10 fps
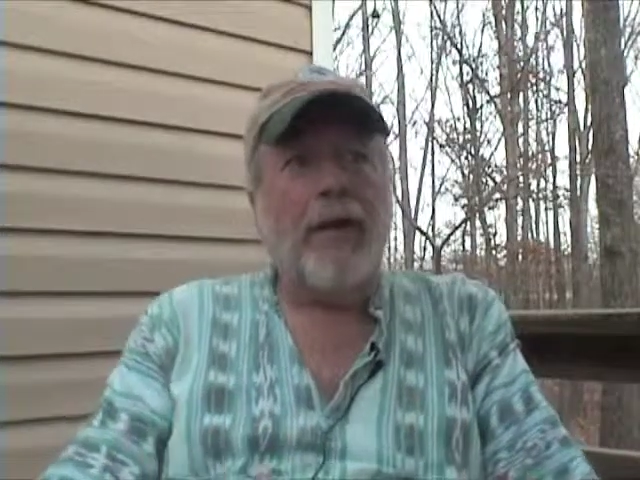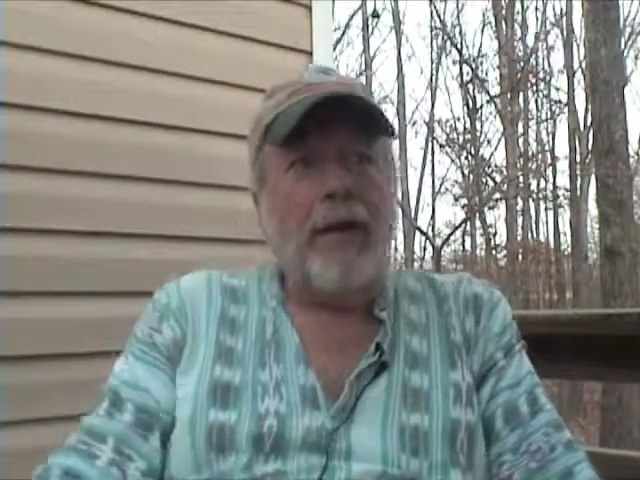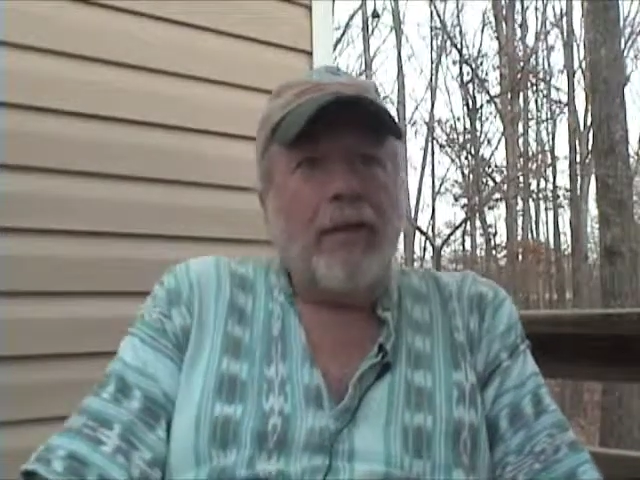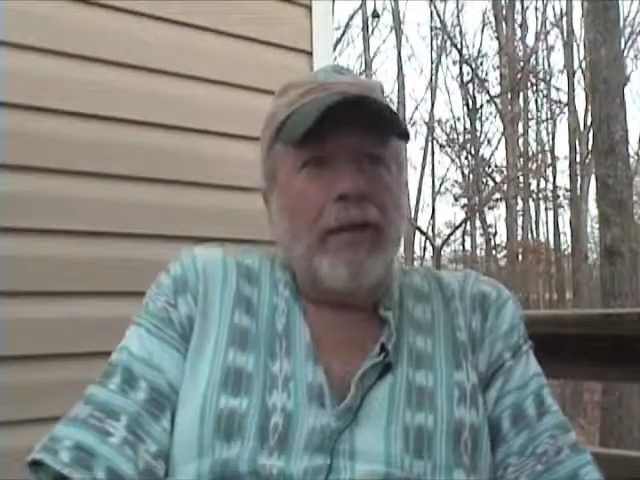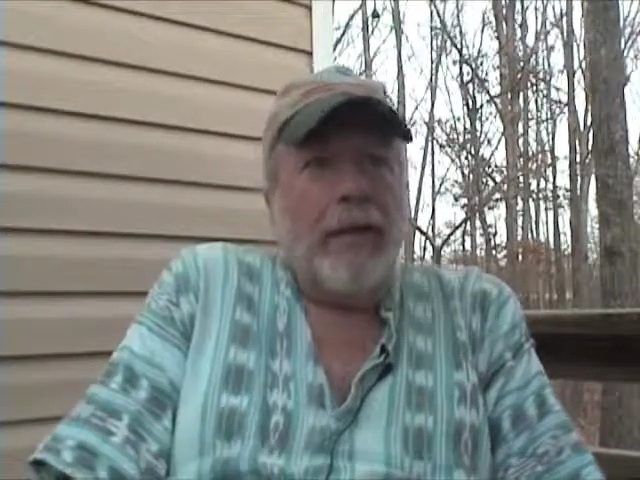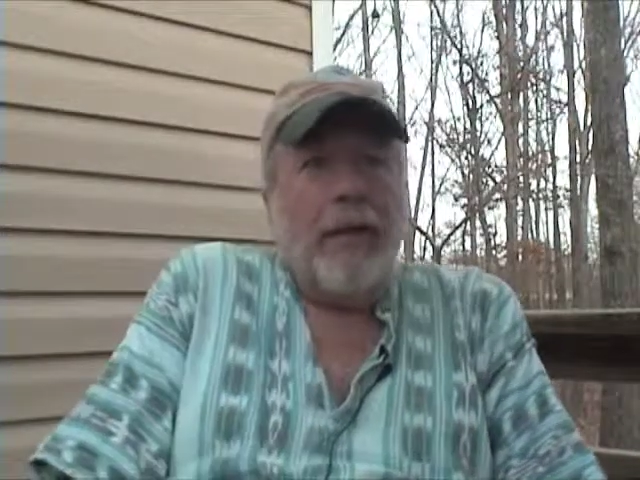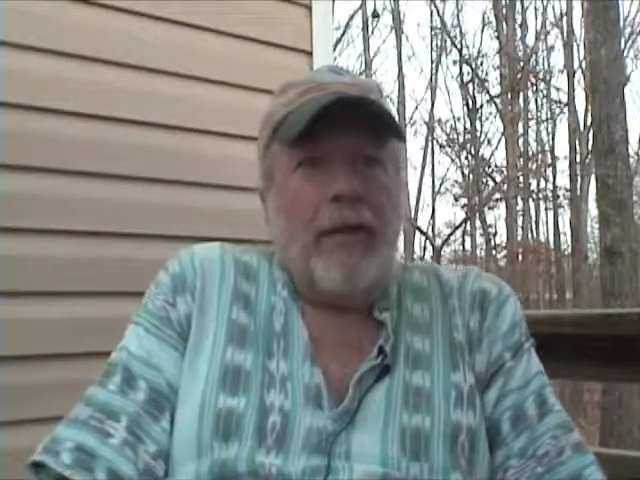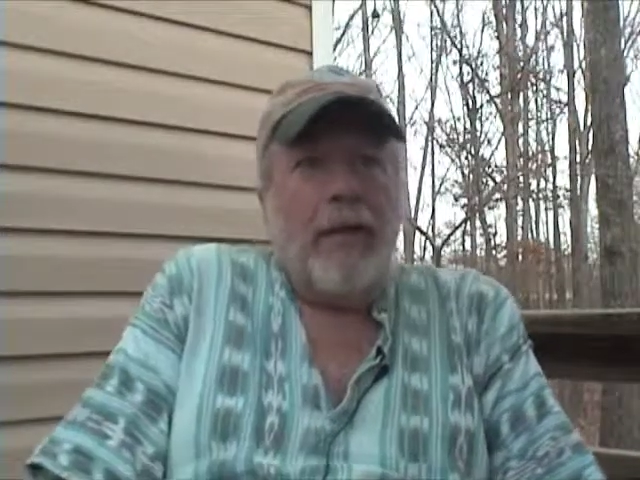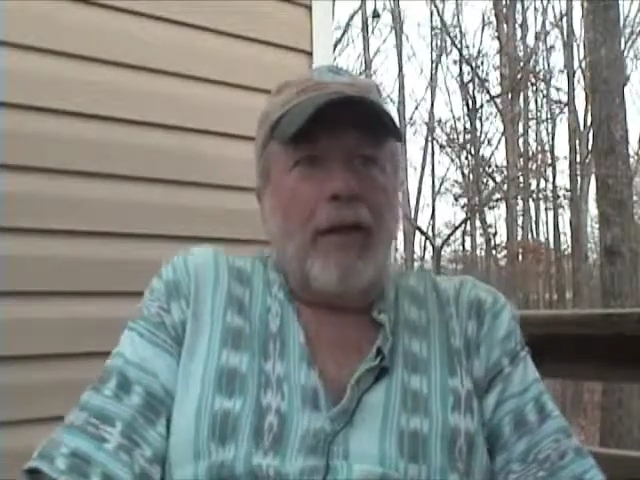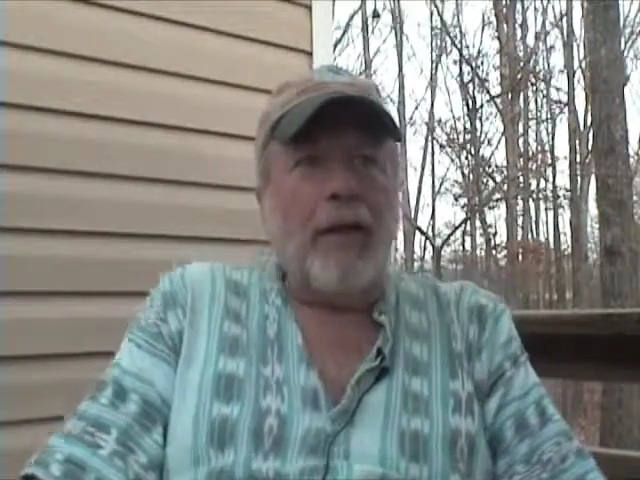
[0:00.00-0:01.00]
it's,
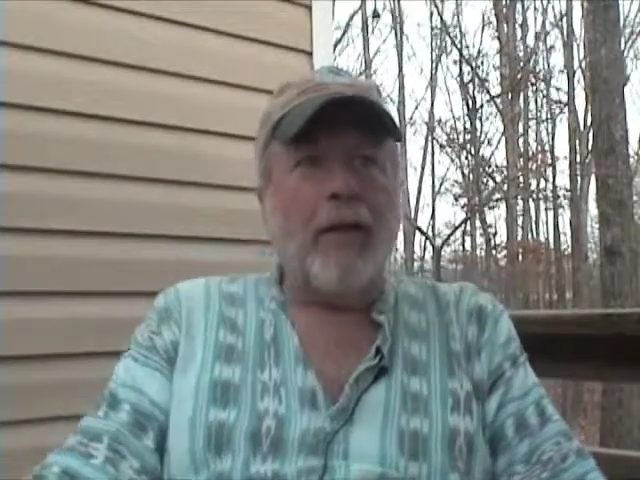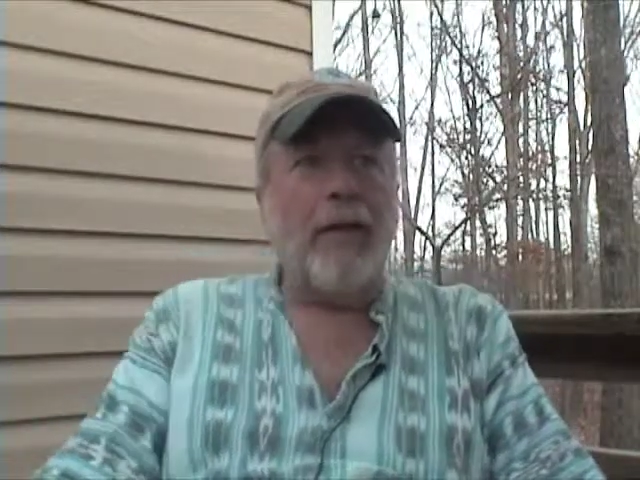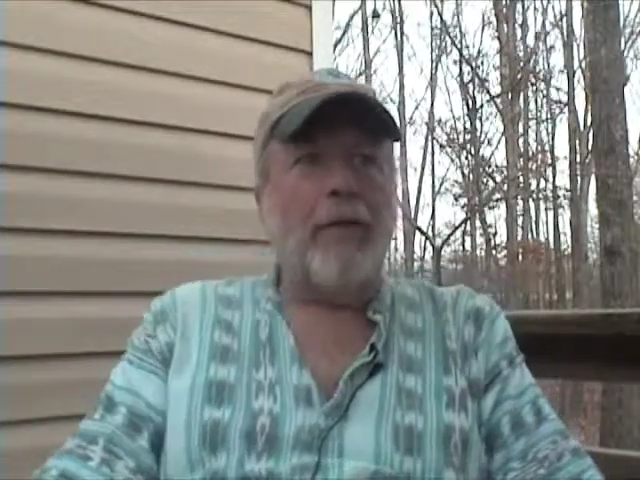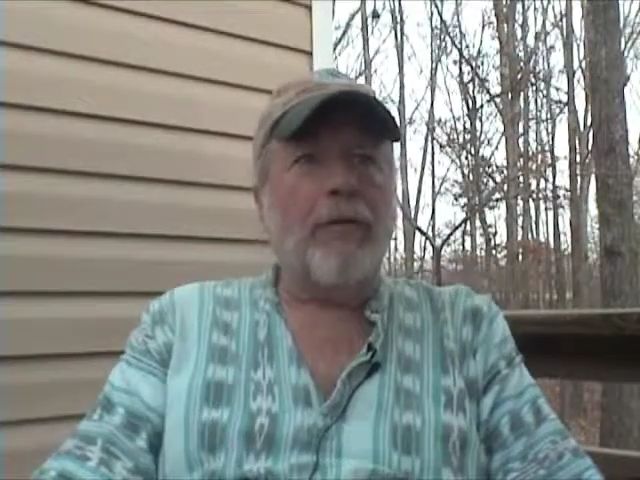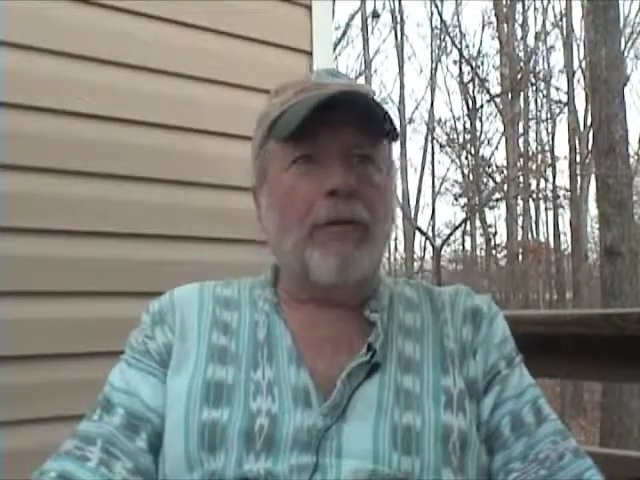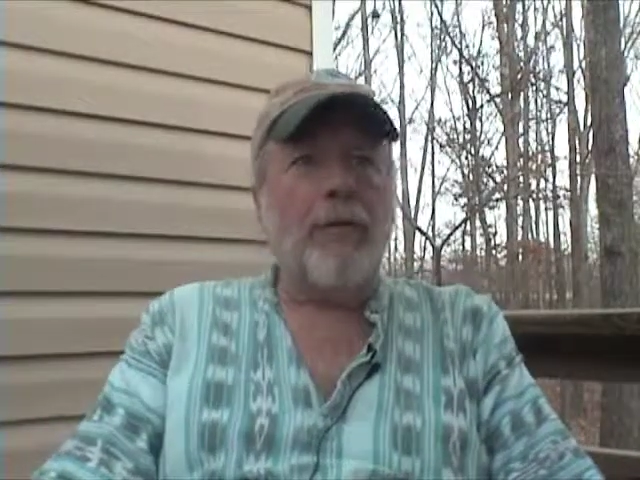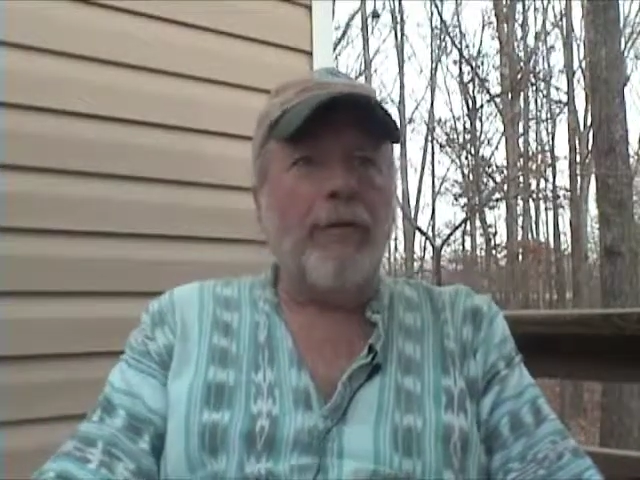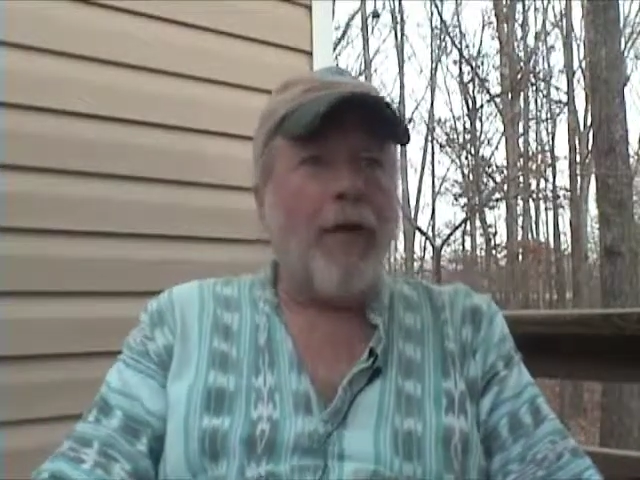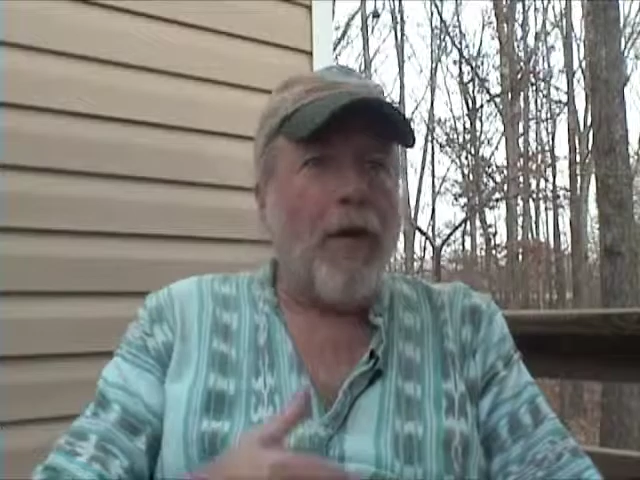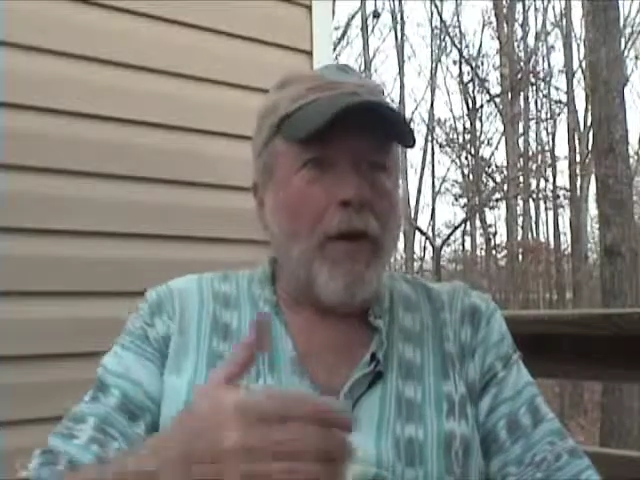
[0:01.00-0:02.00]
the
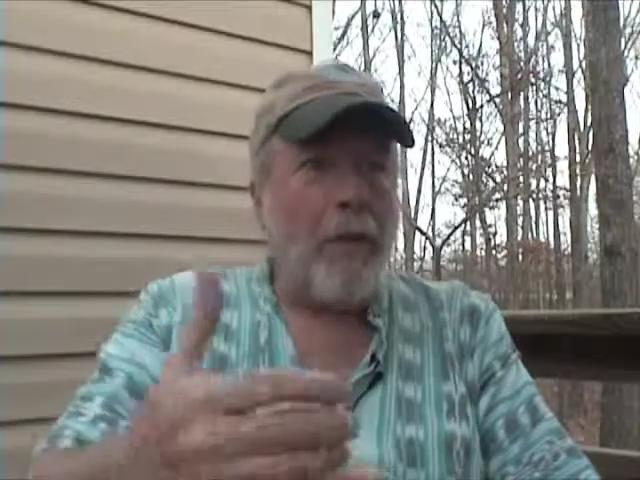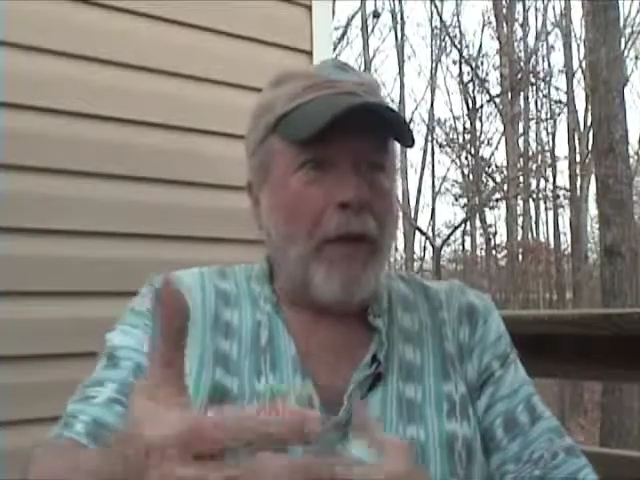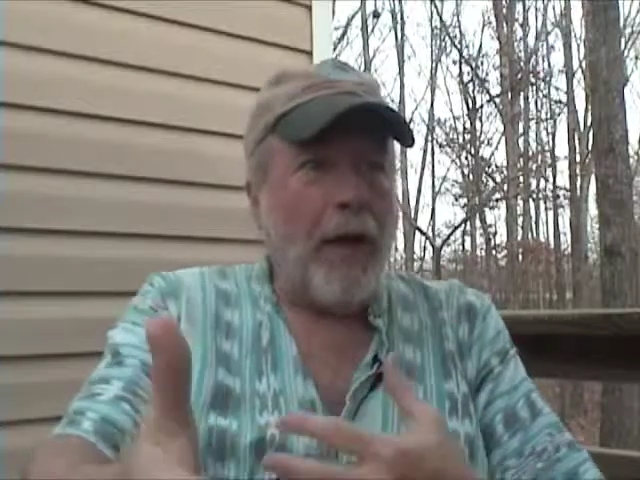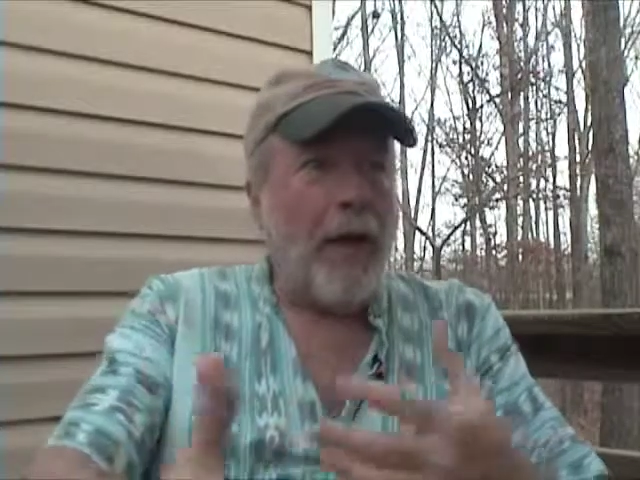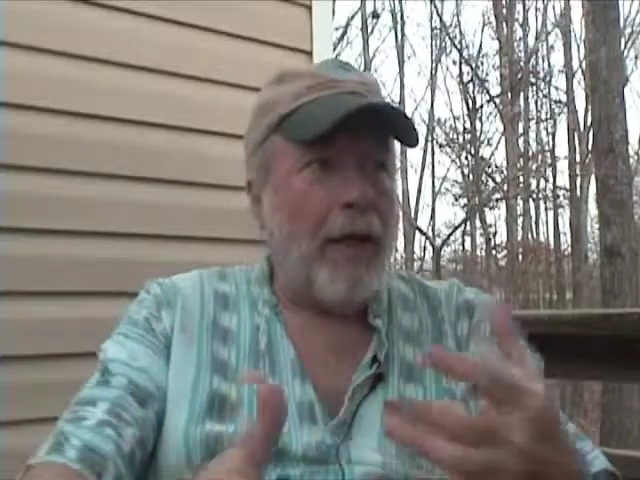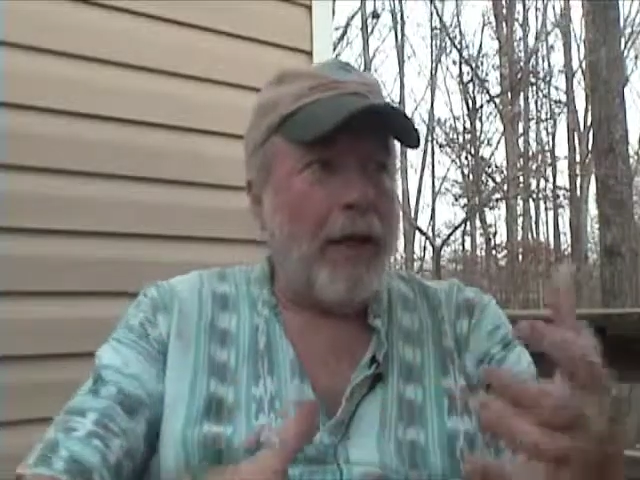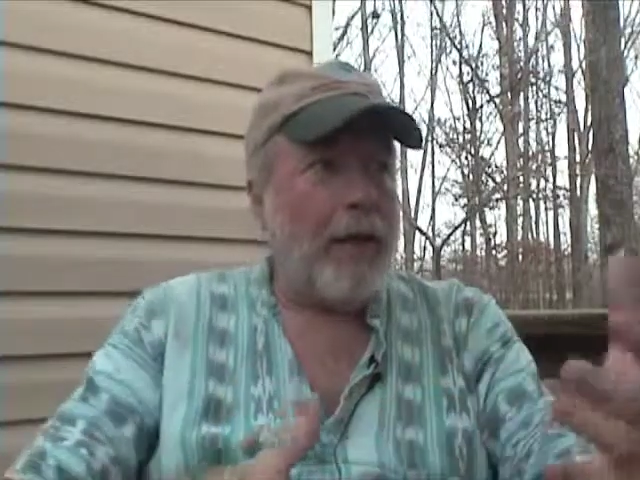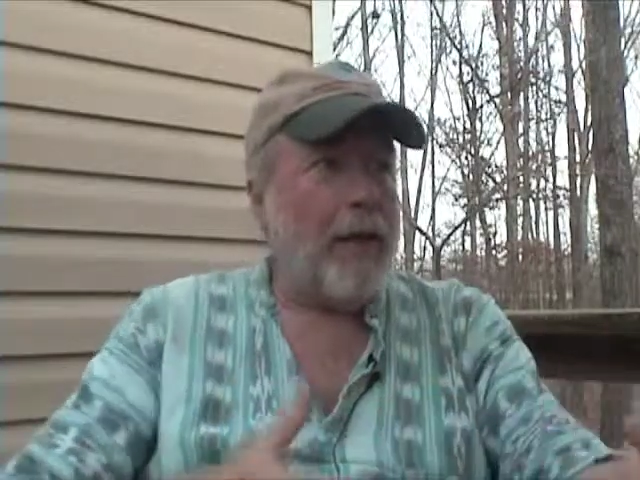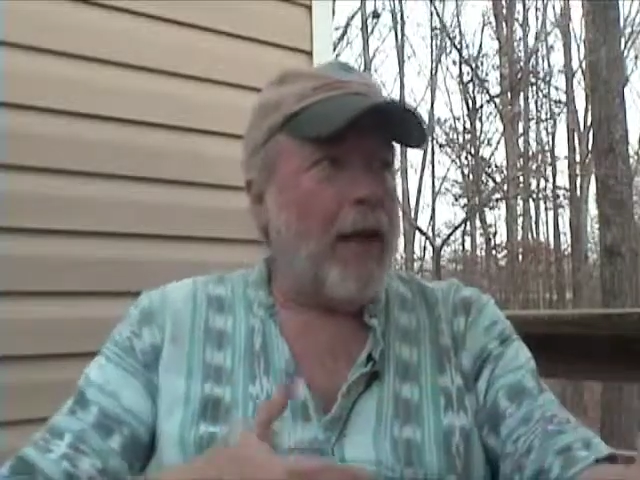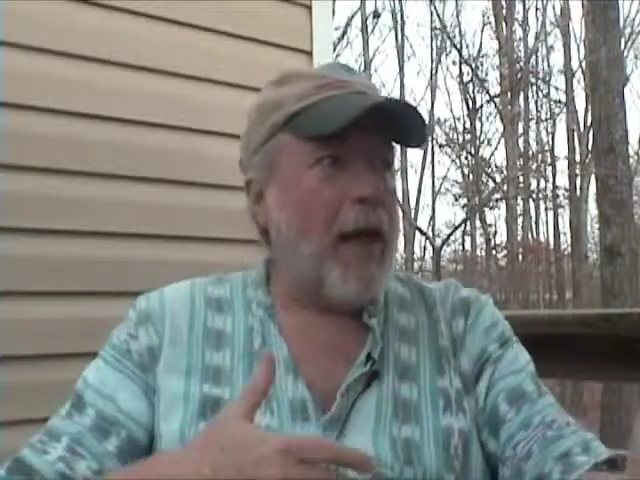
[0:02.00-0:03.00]
farm, and it